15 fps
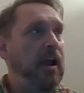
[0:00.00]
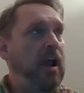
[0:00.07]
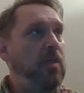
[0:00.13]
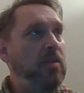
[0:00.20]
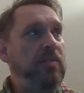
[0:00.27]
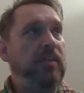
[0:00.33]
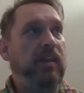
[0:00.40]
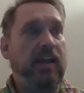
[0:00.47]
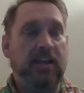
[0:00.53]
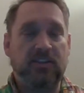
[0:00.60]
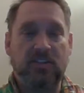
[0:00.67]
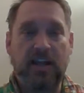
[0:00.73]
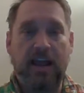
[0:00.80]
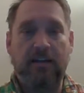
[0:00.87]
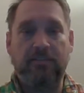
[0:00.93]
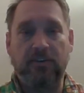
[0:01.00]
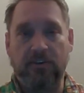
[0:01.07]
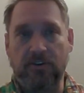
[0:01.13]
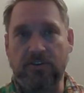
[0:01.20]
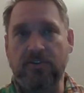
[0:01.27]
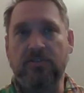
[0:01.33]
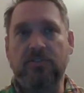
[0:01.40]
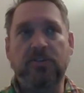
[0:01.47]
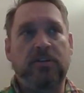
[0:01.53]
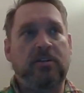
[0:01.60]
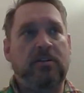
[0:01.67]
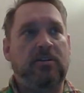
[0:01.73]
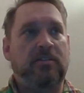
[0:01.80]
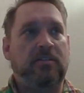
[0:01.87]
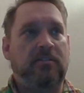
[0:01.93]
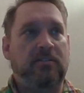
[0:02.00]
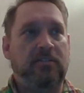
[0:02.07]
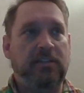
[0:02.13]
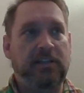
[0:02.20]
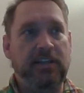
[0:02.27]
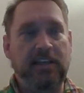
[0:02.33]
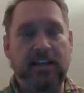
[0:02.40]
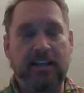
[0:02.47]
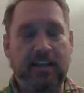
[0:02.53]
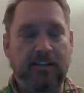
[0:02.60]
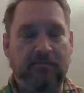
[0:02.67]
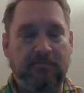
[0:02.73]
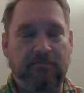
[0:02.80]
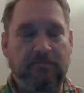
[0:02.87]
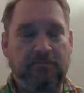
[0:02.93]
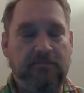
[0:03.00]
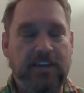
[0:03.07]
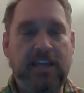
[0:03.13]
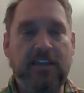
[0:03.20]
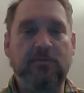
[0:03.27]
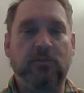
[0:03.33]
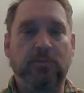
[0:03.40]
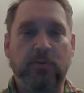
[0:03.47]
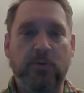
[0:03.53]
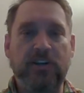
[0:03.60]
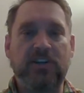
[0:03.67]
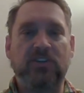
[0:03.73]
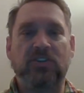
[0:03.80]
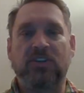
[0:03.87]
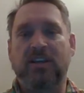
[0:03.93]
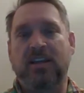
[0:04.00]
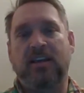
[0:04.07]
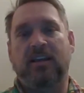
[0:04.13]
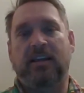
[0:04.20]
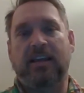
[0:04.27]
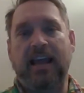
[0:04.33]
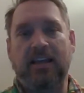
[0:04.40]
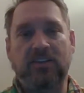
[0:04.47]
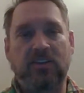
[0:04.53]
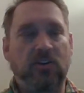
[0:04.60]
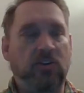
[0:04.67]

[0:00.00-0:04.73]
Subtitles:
And then the next afternoon, the evil priest casts